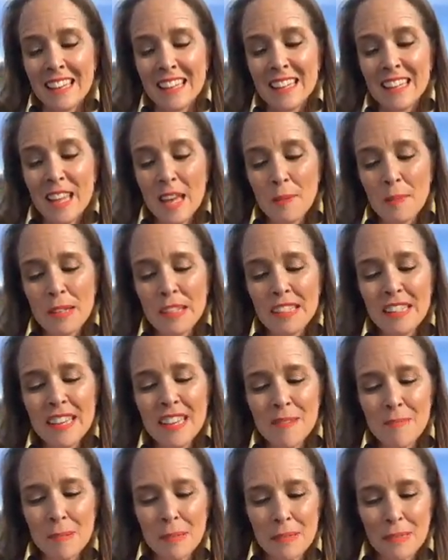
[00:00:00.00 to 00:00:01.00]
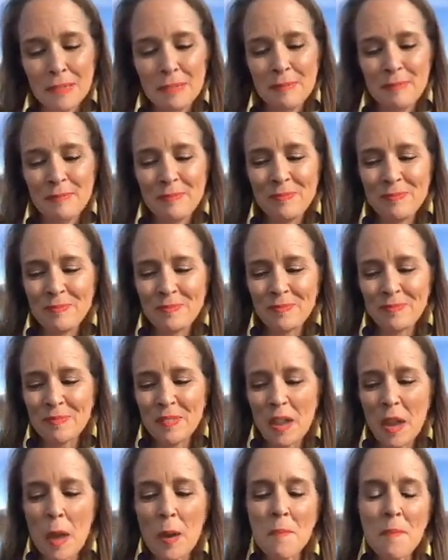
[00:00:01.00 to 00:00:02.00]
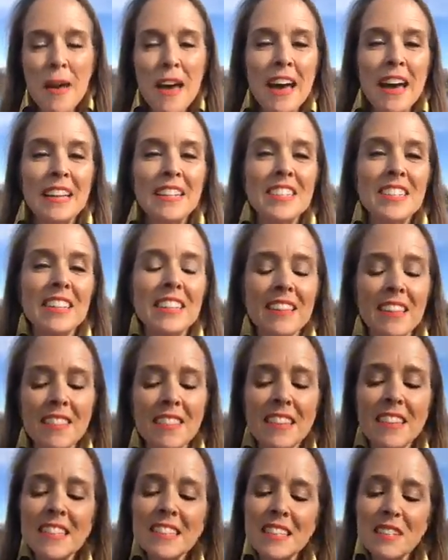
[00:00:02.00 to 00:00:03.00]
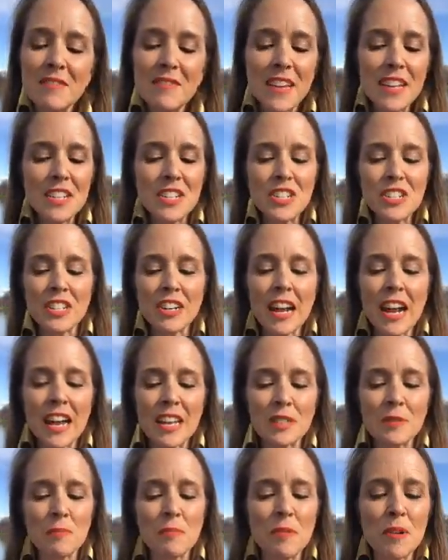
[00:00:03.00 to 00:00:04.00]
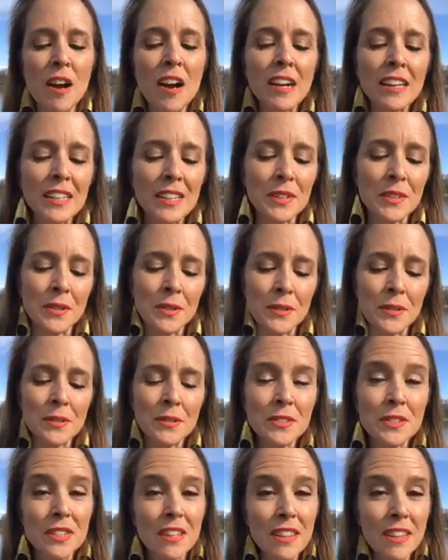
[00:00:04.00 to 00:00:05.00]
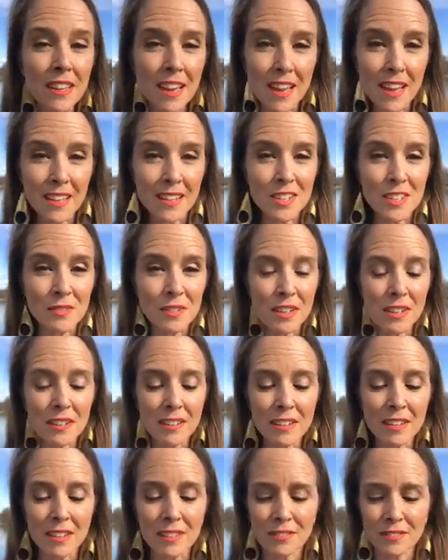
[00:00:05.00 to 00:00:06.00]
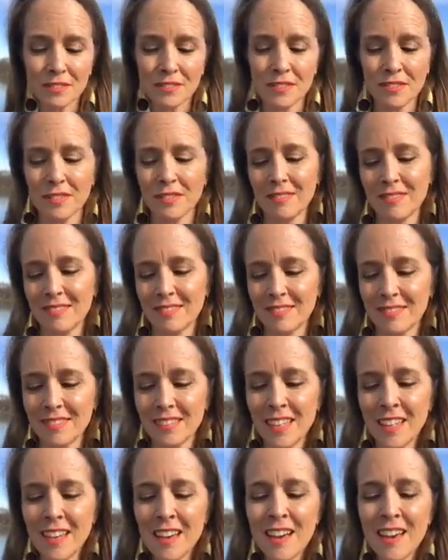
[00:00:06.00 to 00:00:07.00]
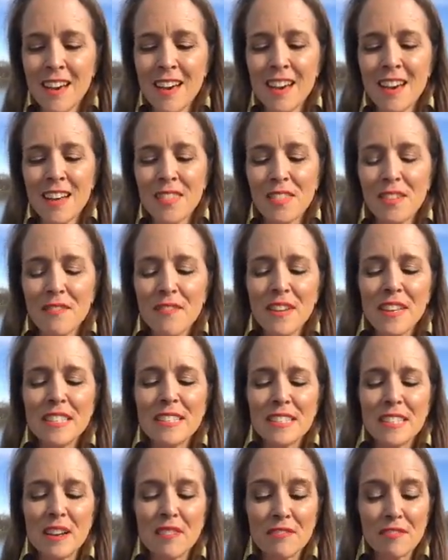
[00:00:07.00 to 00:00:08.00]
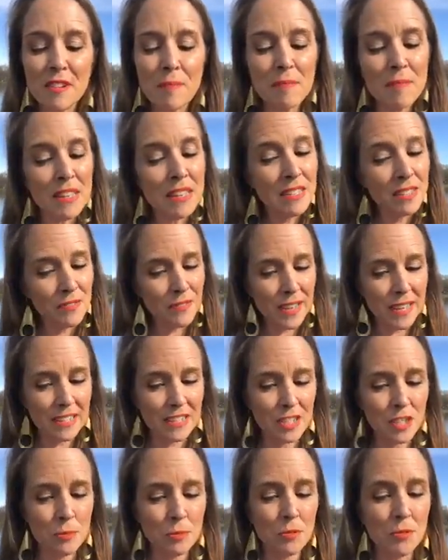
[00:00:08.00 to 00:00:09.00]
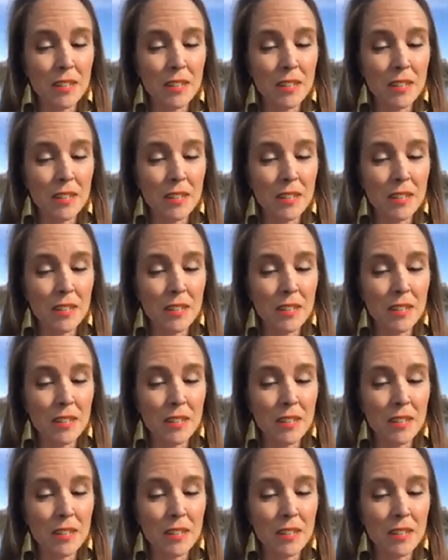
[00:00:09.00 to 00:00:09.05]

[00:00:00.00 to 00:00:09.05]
Claim and leap. Imagine that this adventure has brought you to the edge of a cliff. The vista from this vantage